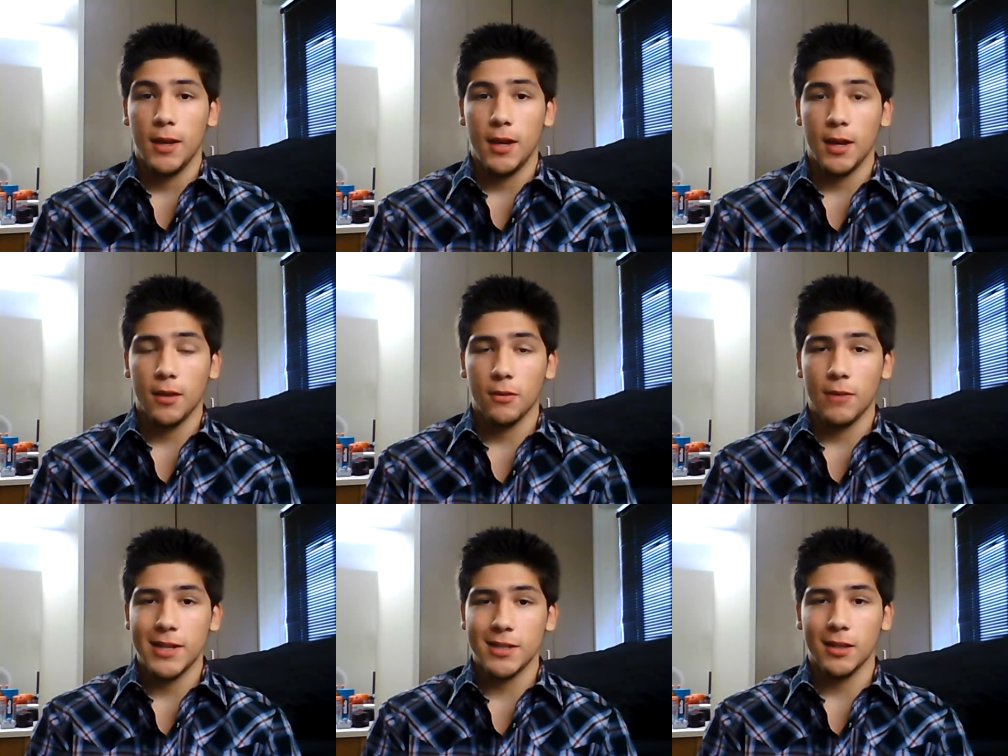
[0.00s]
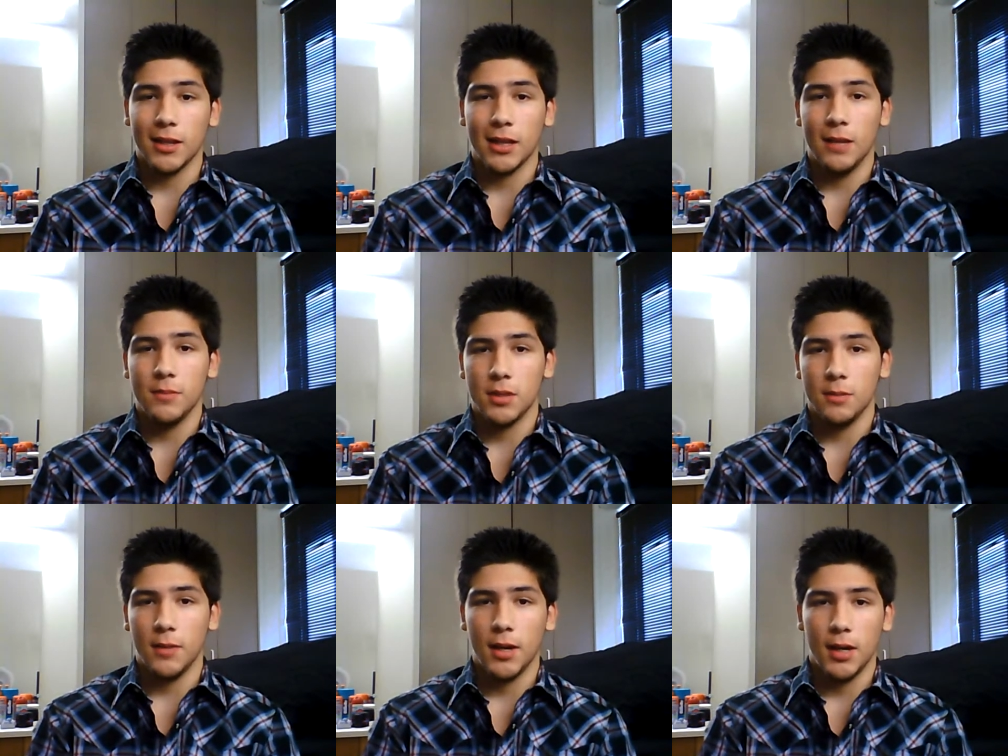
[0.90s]
any other wrestling that comes to
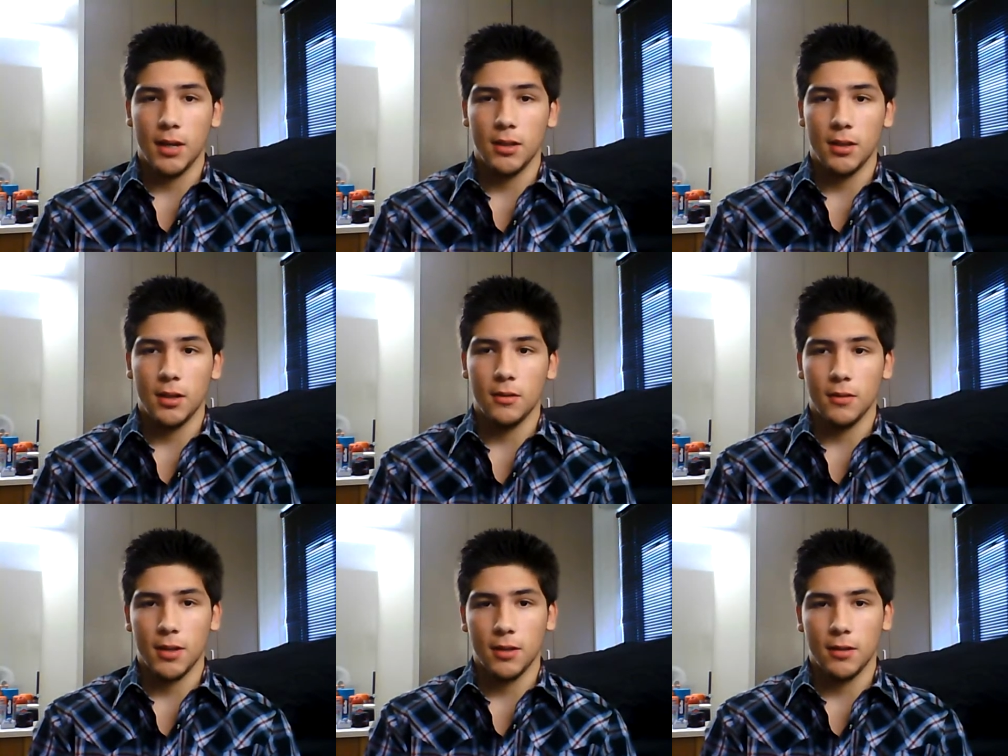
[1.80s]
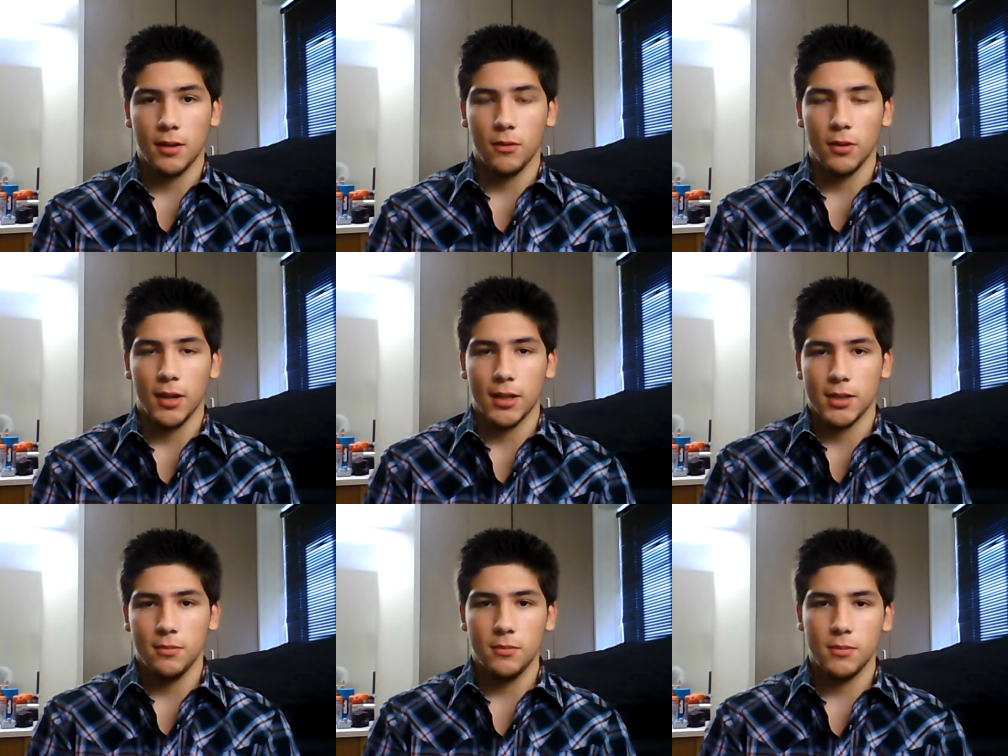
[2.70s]
mind, you know, that I would like
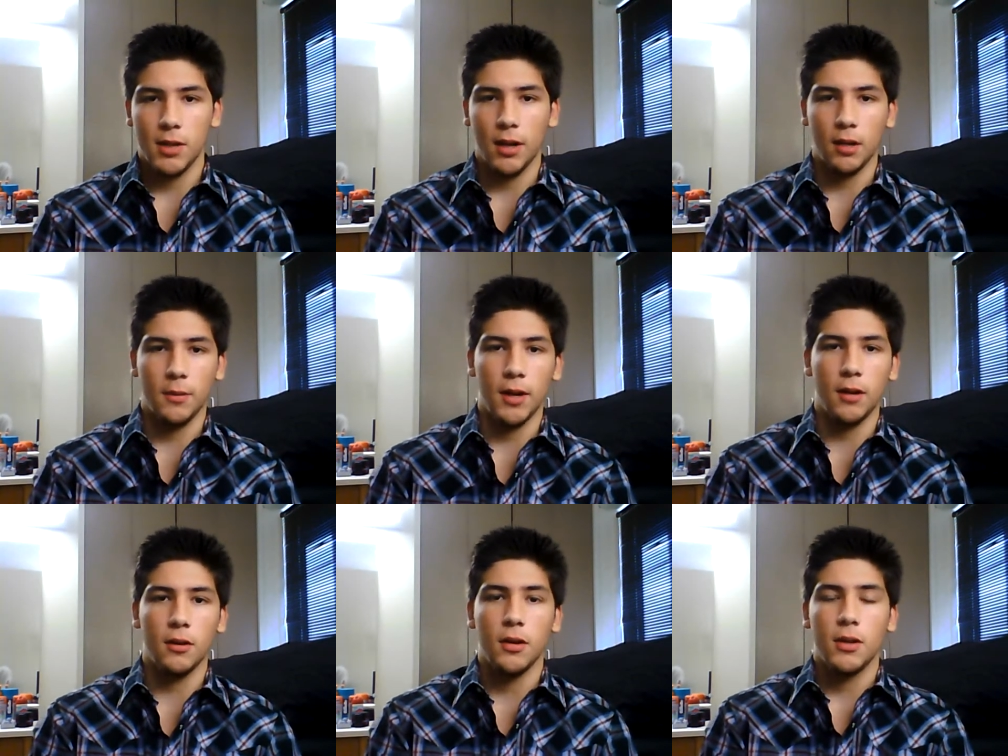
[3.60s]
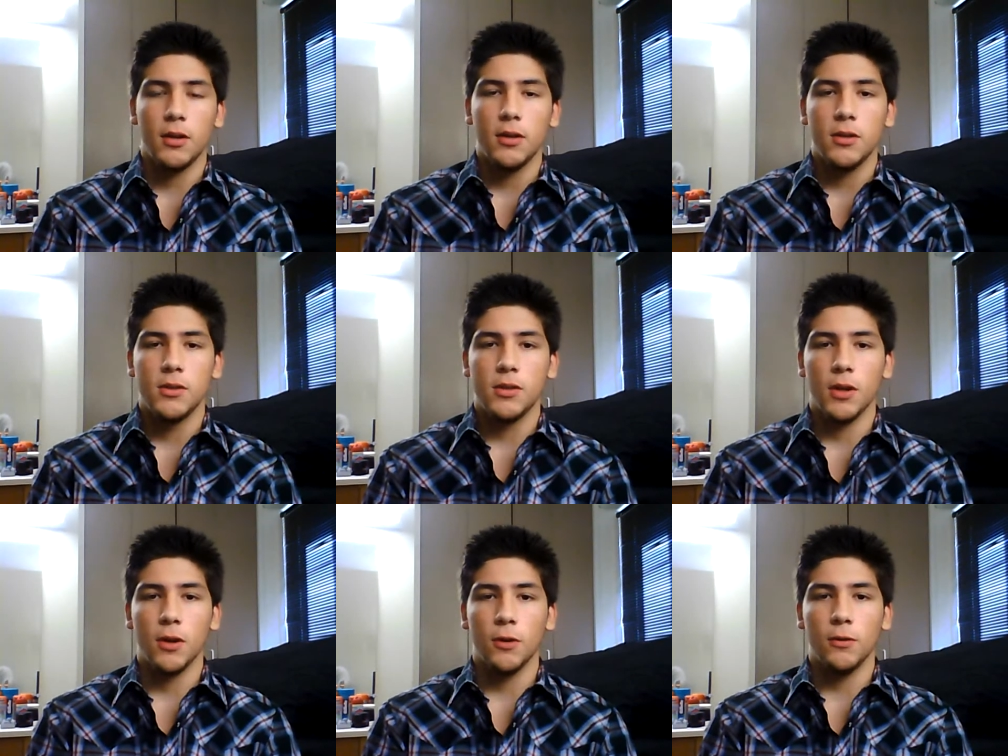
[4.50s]
to talk about.
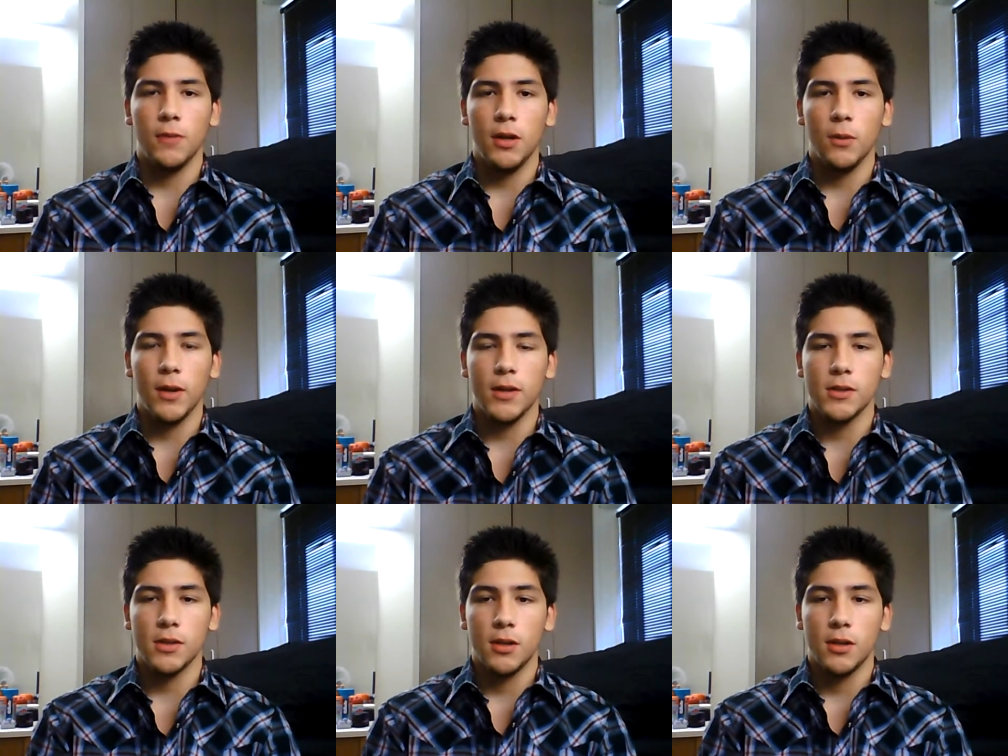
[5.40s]
So, anyways,